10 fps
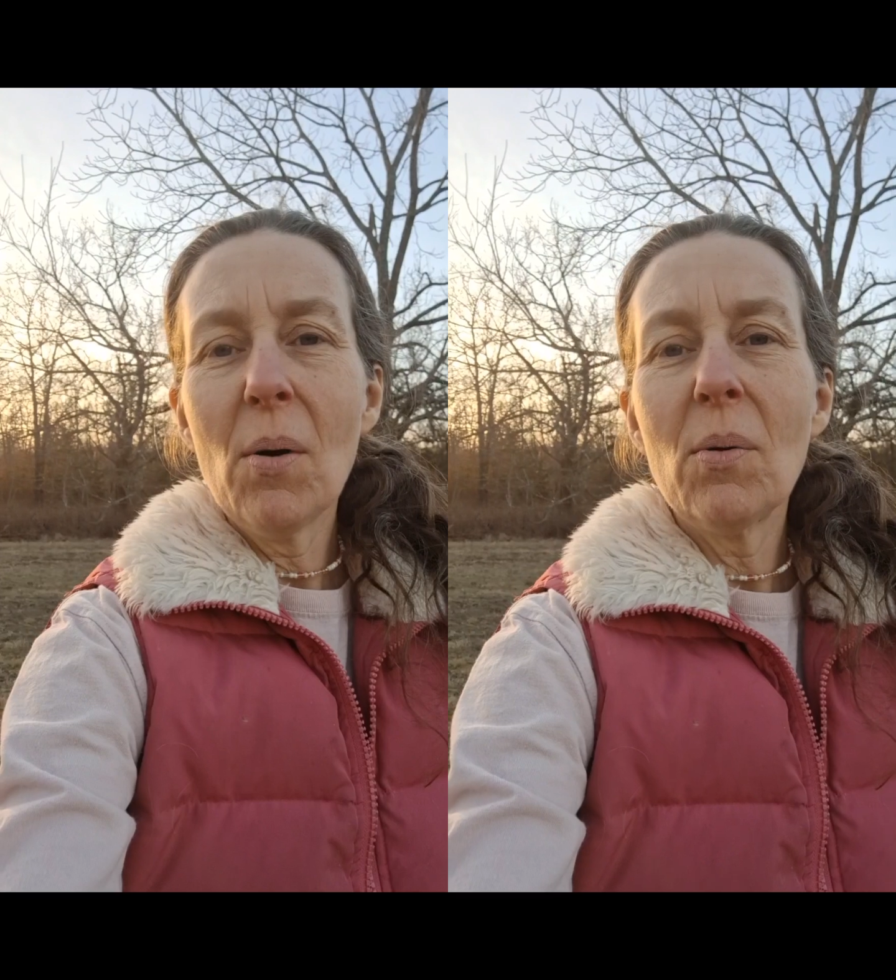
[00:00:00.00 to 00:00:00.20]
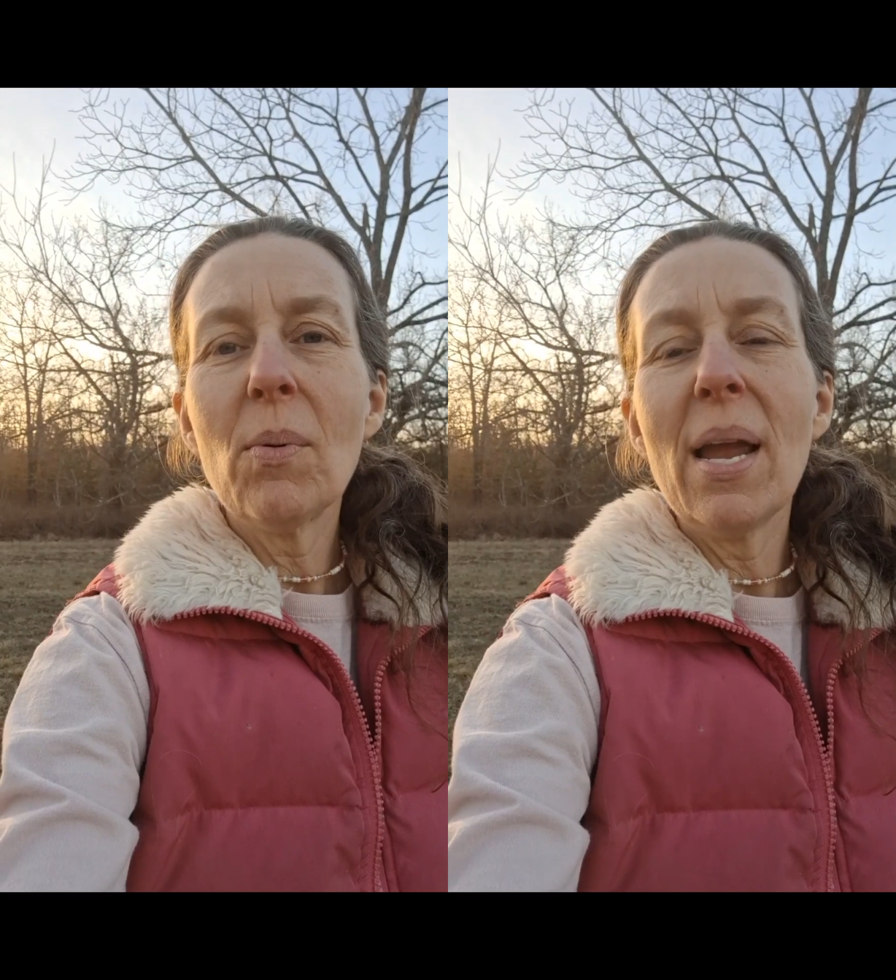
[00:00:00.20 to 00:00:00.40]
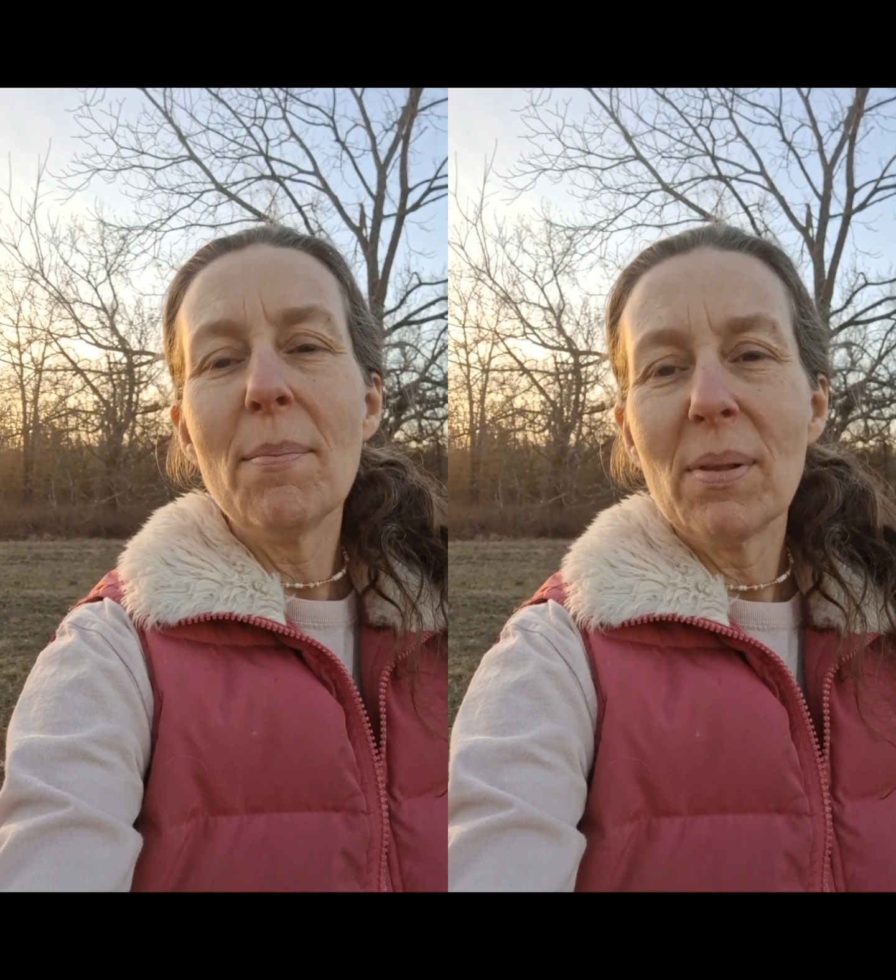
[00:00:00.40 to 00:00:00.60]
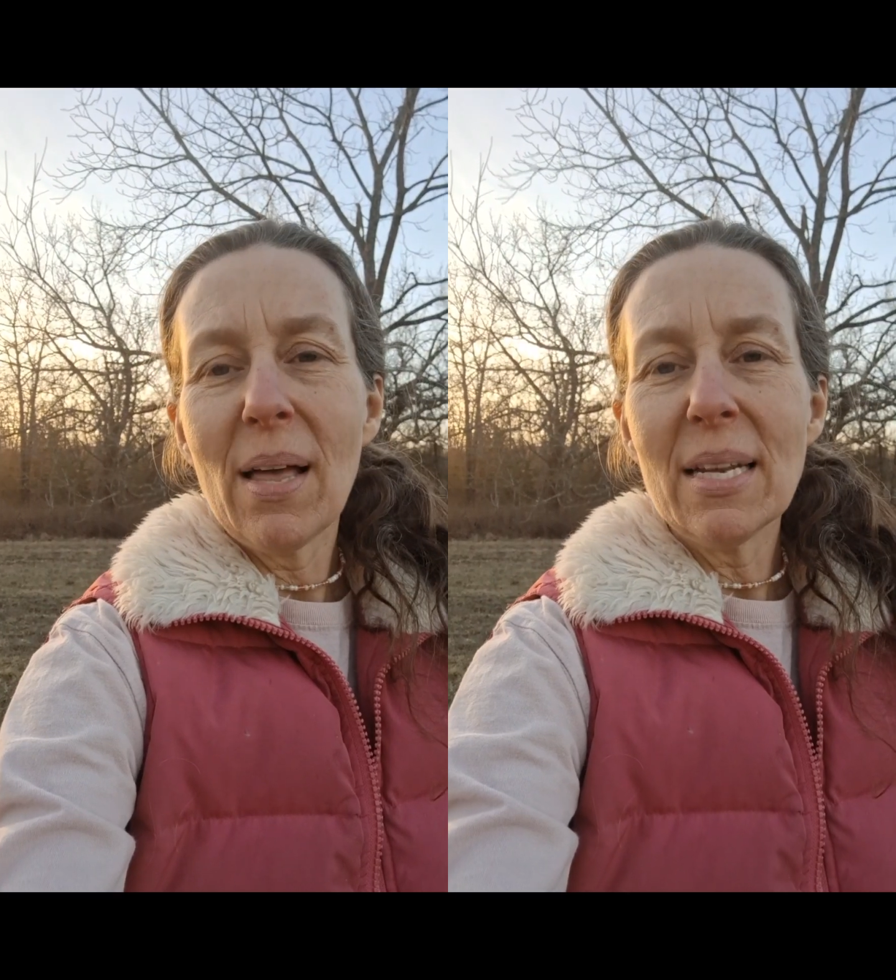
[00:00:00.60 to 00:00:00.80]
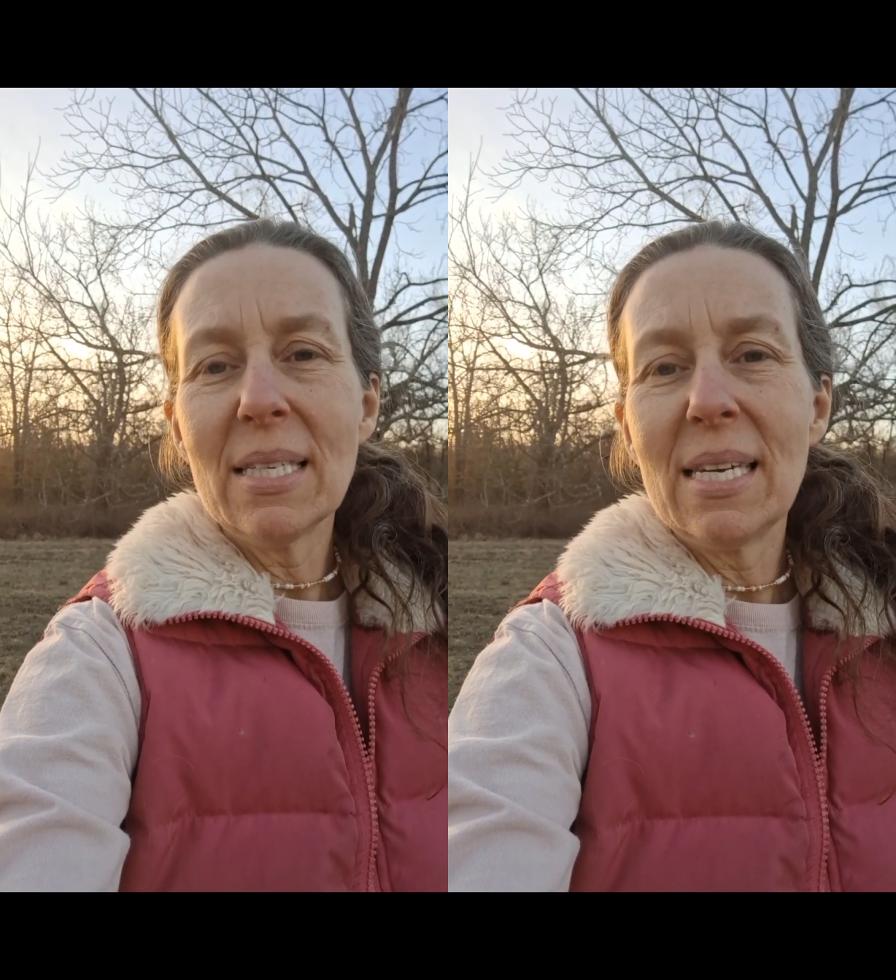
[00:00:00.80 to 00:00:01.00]
great,
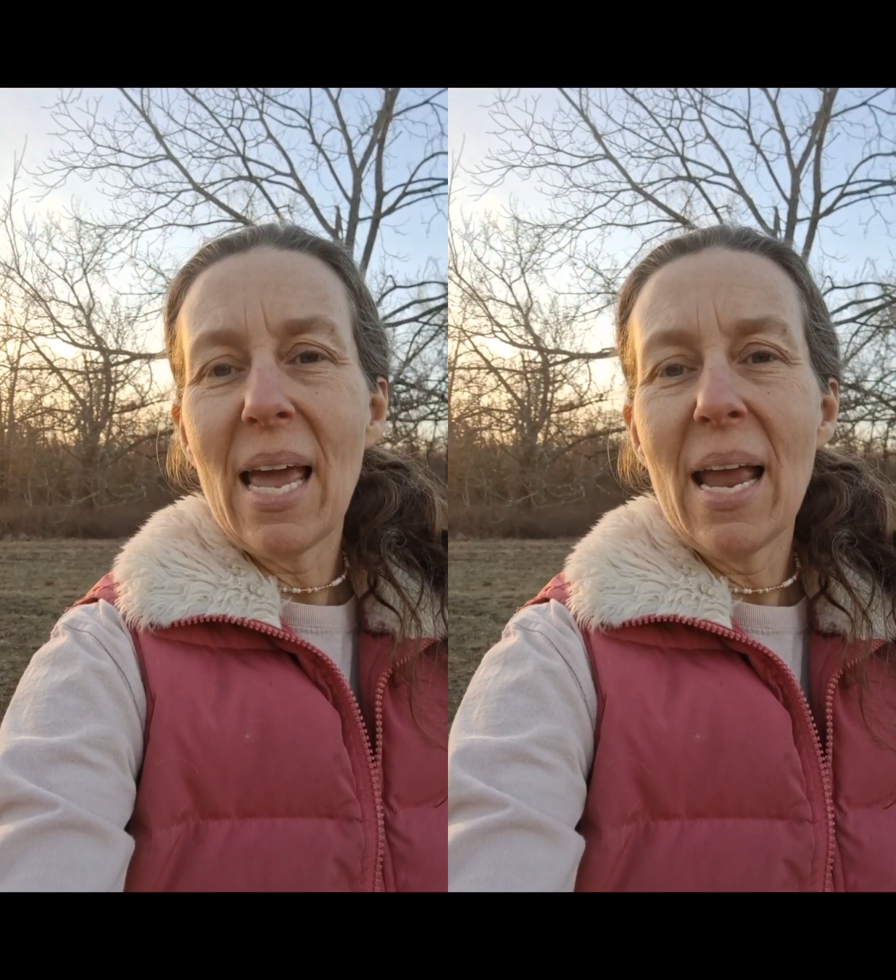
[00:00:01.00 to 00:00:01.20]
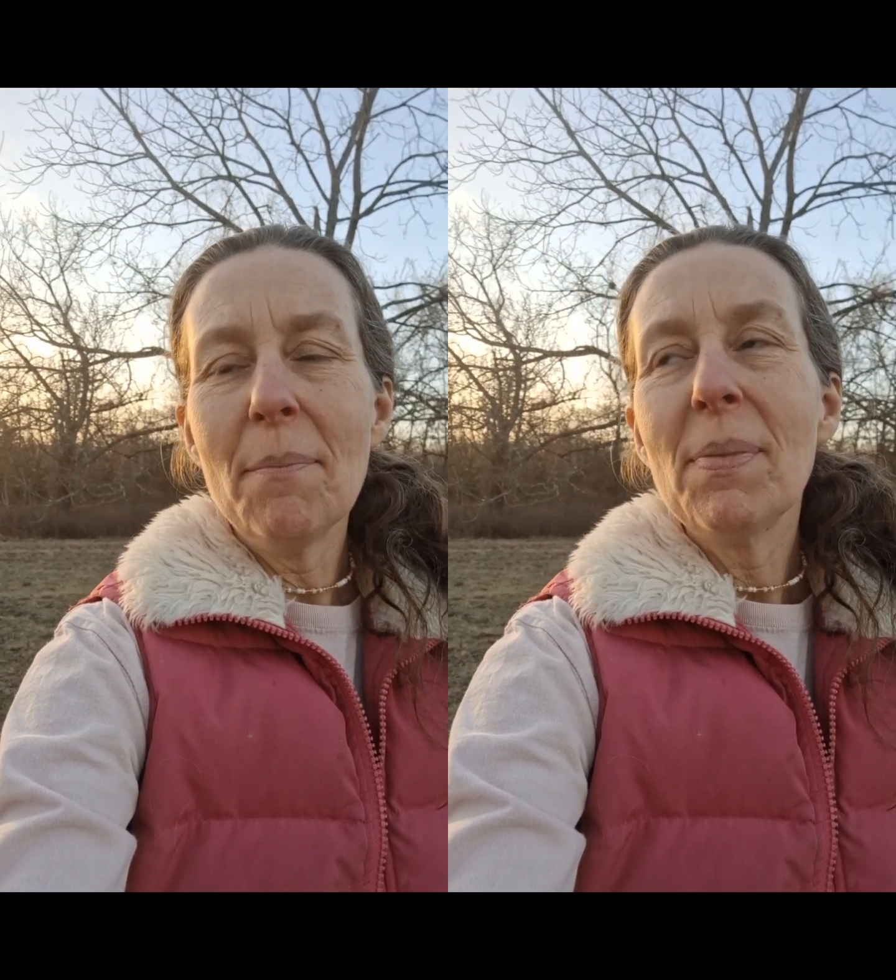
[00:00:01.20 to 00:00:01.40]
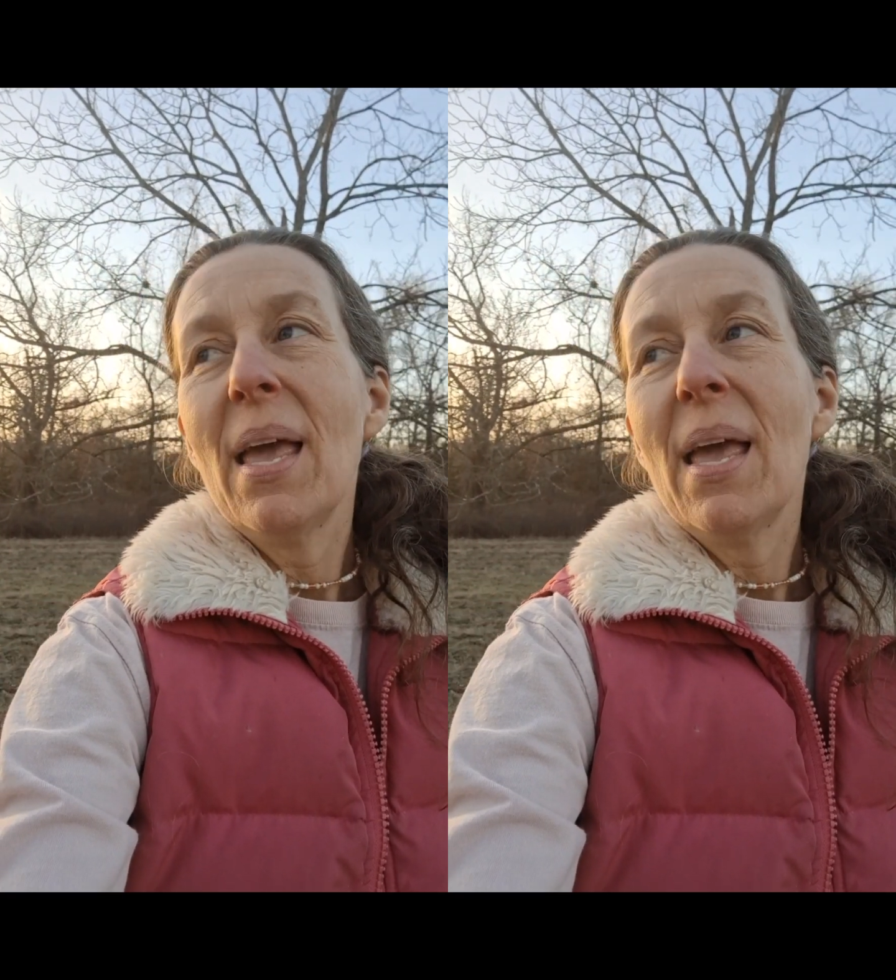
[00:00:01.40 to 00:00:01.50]
blessed day.